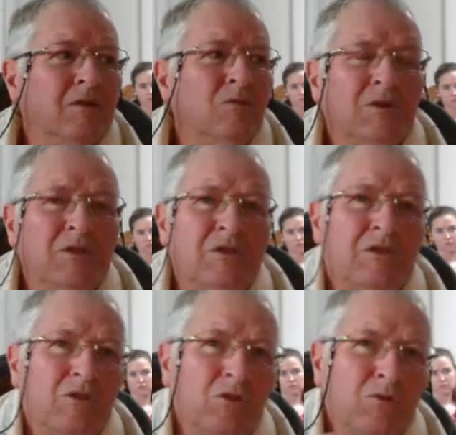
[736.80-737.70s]
What is
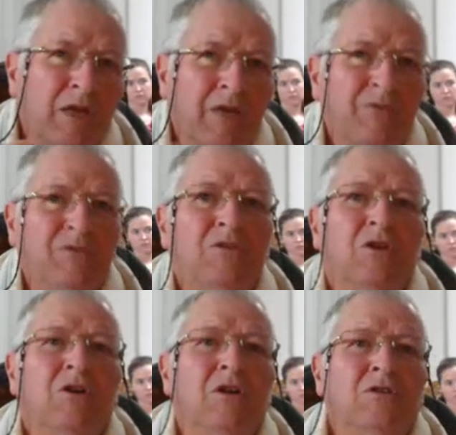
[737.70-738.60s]
it you have to
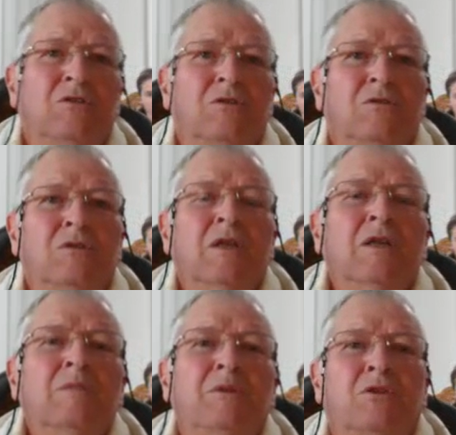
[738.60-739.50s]
die to
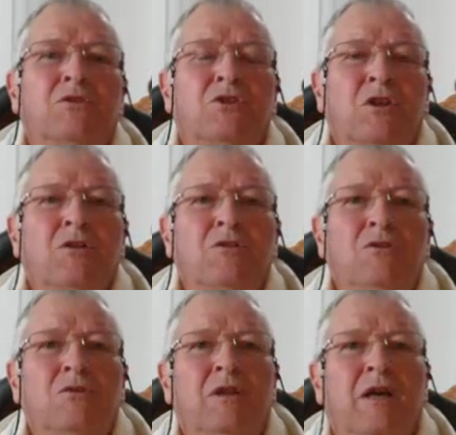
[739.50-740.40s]
to show
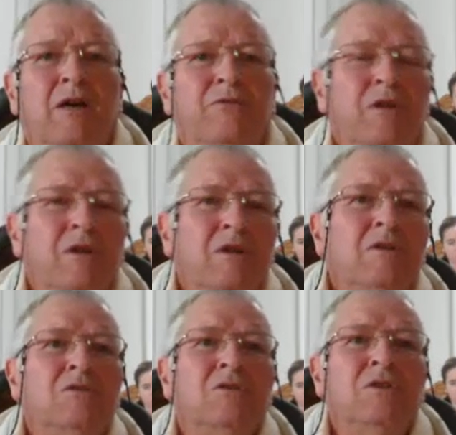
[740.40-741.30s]
your love
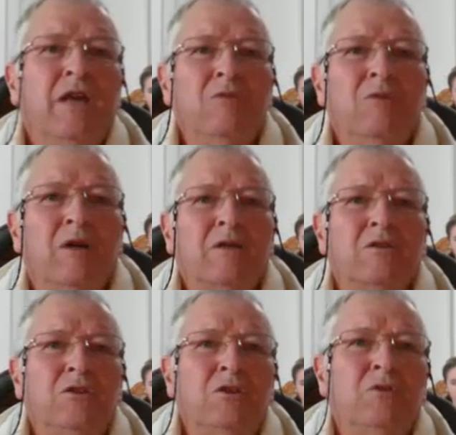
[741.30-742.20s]
to Yahweh
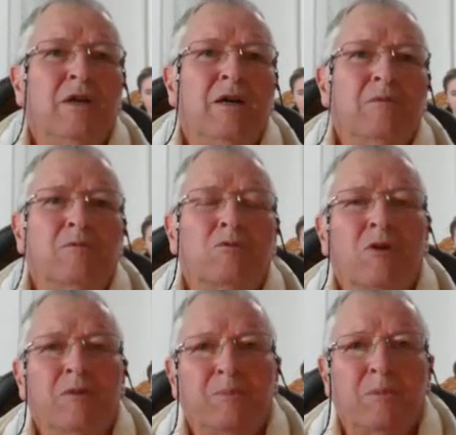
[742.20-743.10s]
that you are
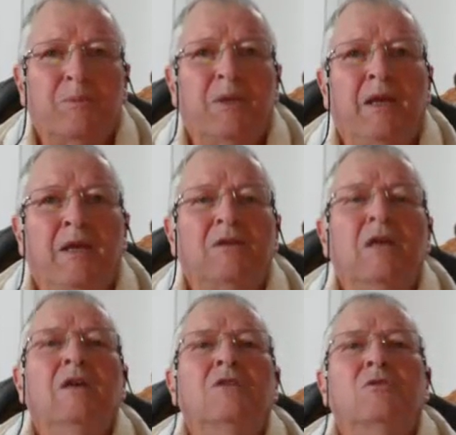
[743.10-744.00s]
quite prepared
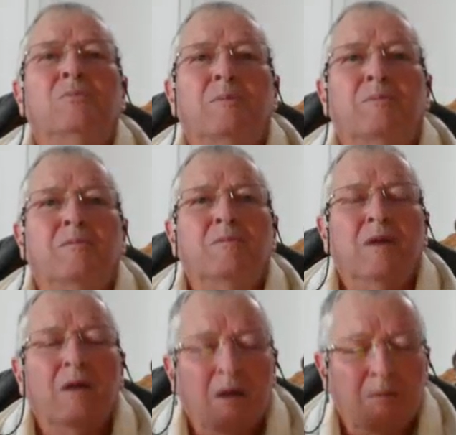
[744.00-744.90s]
to
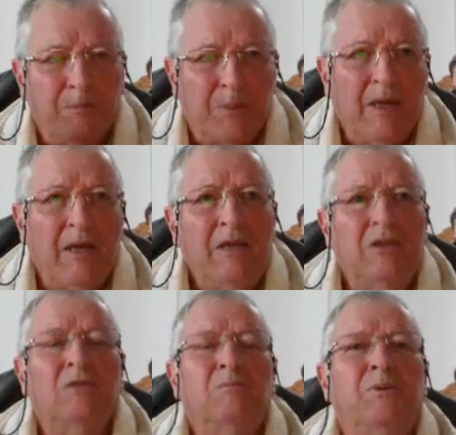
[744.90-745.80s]
obey
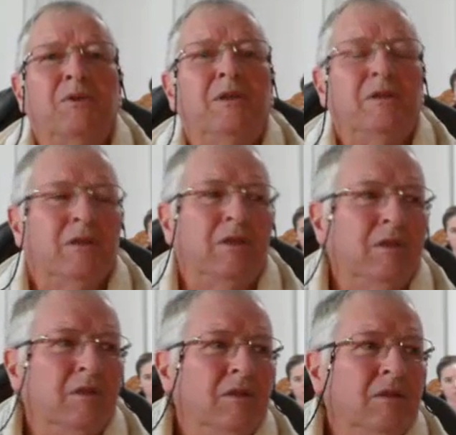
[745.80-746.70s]

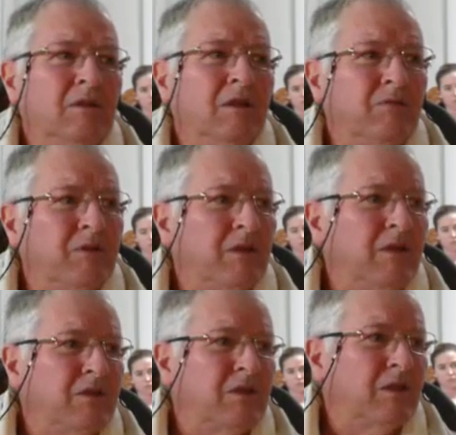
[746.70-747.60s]
completely everything
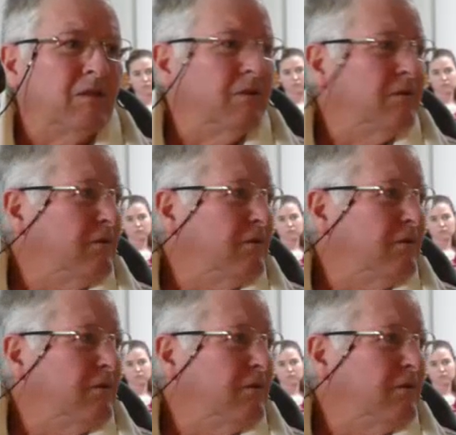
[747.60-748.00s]
He said?